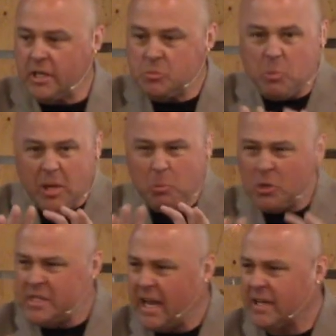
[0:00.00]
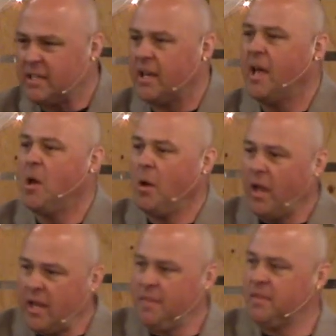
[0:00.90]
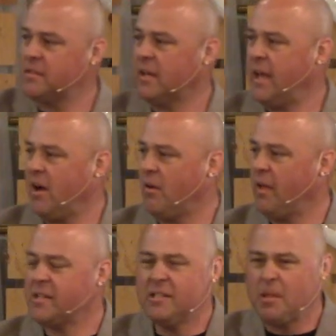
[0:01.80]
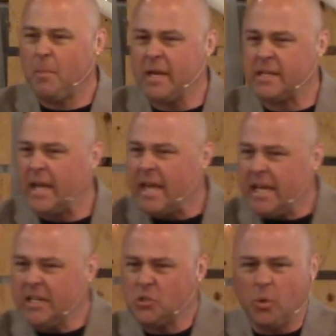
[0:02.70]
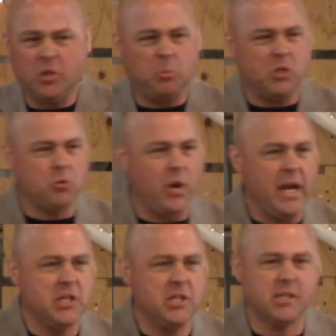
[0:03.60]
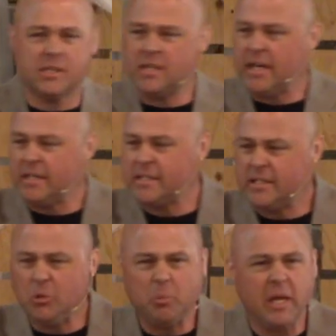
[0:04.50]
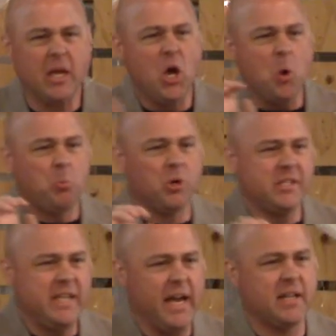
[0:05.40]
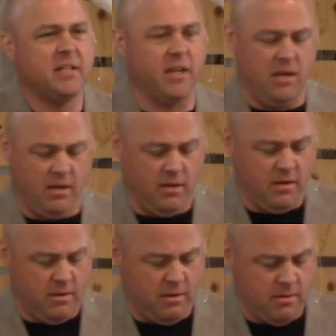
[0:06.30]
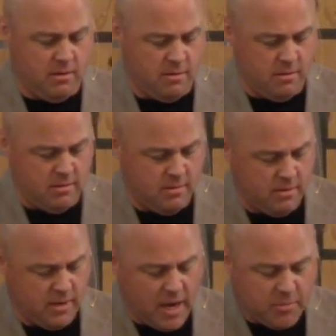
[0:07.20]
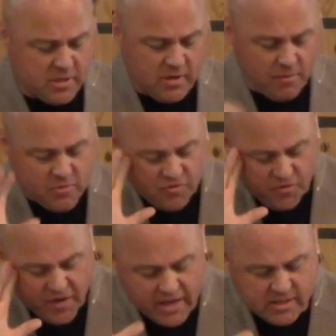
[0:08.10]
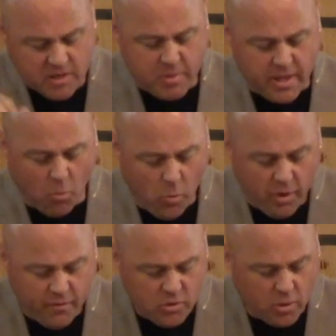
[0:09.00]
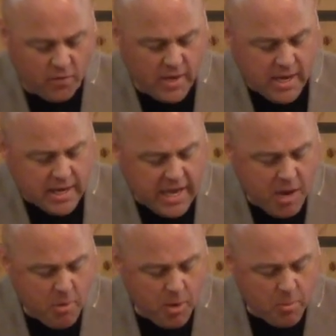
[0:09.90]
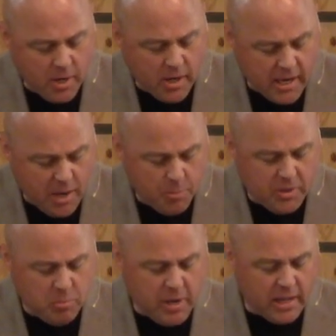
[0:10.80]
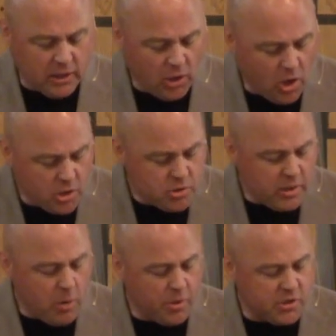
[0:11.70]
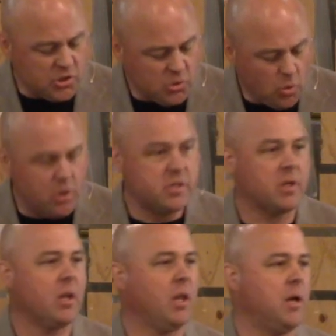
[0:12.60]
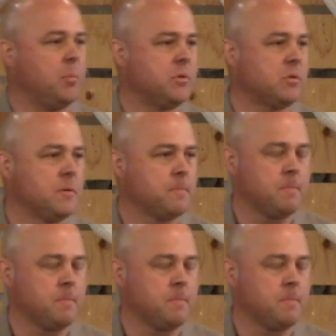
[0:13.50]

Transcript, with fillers: He's being protected in this account. That's just amazing. He's the one betraying Jesus, and yet he's still being protected. I'm just, I'm just fascinated by that. One of the 12 came up accompanied by a large crowd with swords and clubs.